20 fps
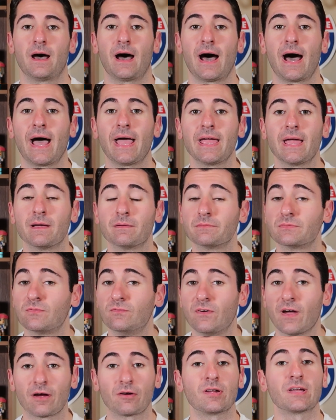I am
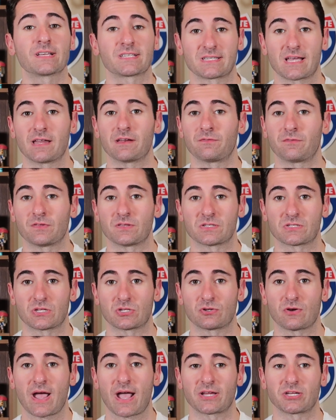very excited for this
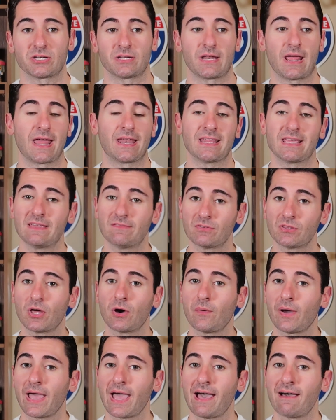attraction, and even
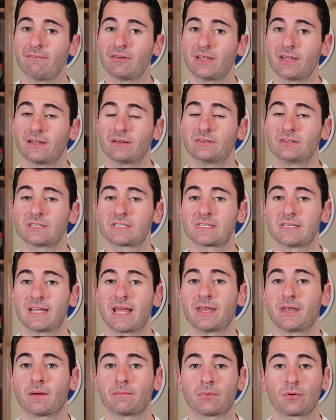though I have it listed
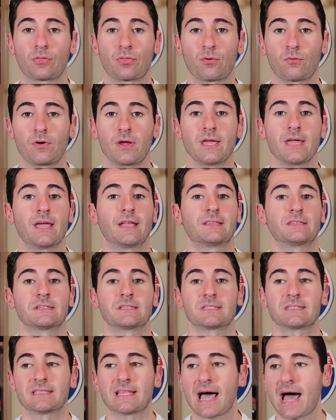at number 3, it
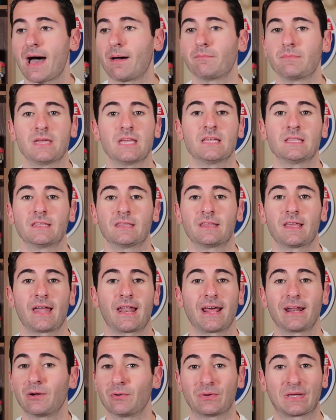does not mean that
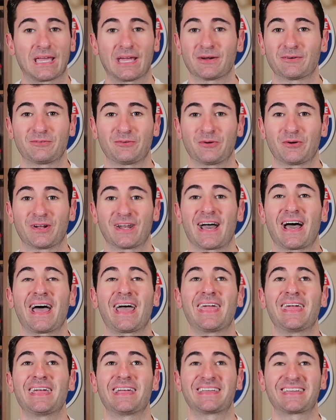I don't care for it.
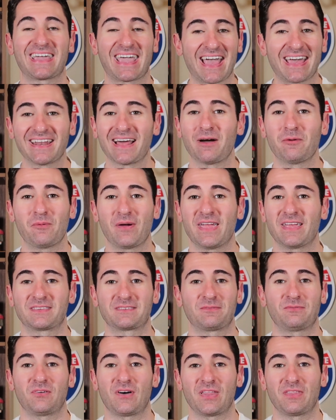I cannot wait
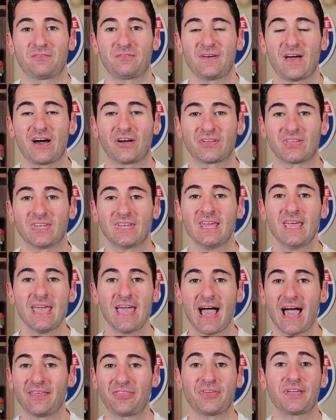to fly the Falcon.
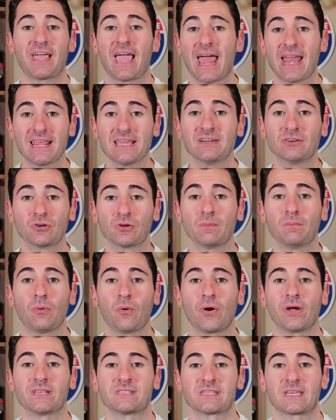I think any little
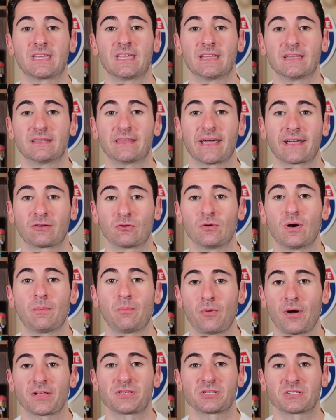boy as a kid that grew
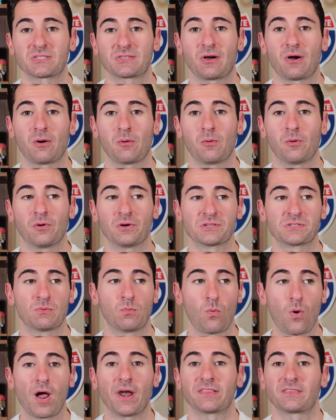up watching Star Wars
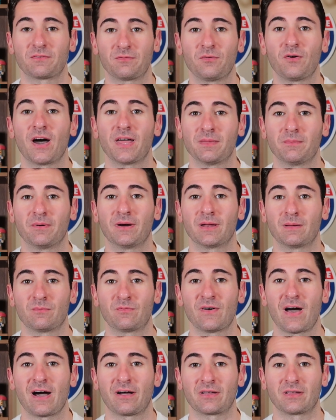wanted to fly the Millennium
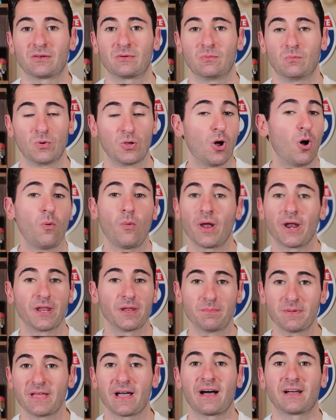Falcon. We all wanted
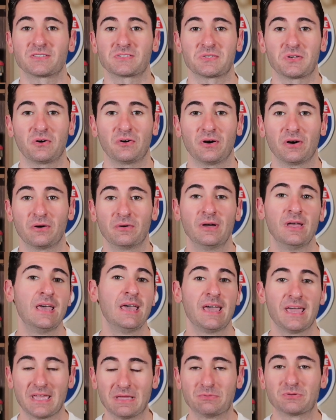to be Han Solo.
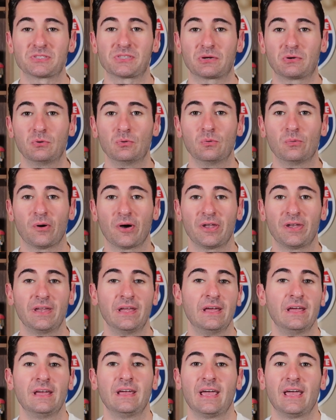He was the cool one.